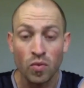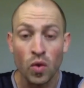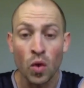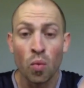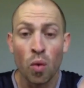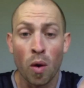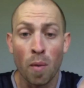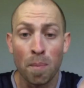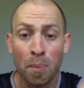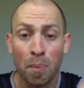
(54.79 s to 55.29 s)

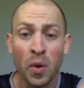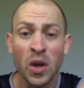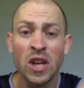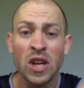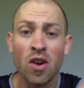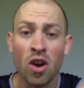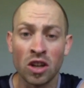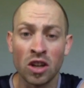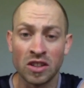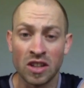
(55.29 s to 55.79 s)
Well,
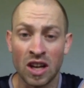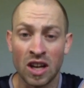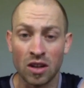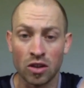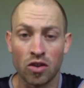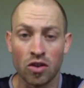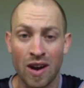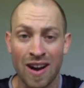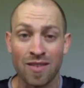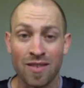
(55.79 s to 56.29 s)
pre-ground
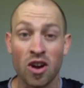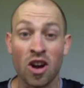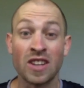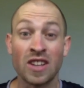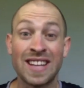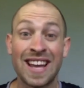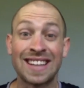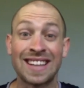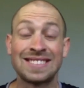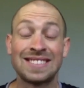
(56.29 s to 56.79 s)

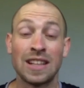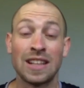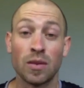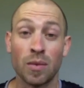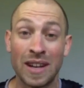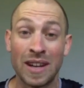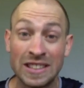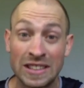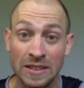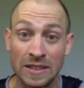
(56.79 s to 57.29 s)
contact
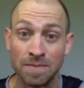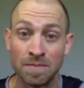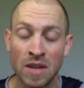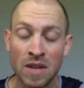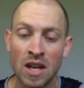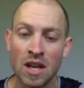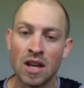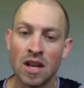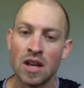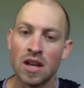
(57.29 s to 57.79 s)
acceleration
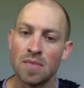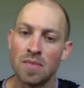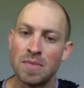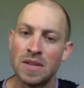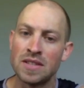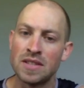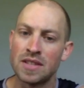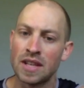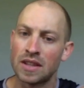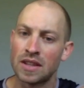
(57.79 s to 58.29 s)

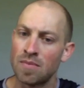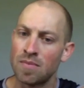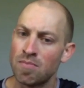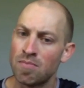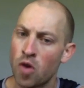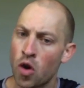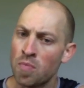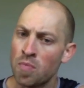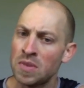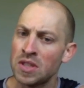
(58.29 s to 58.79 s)
means that the
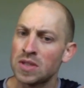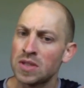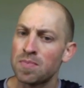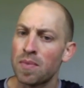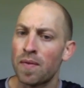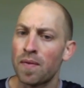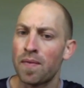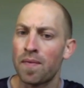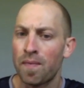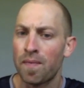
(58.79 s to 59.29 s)
moments
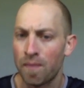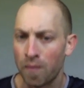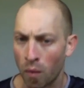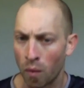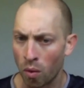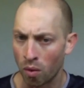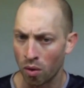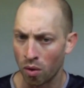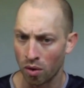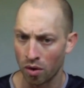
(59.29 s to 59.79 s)

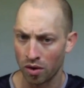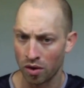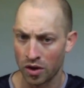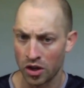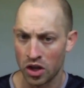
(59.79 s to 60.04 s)
before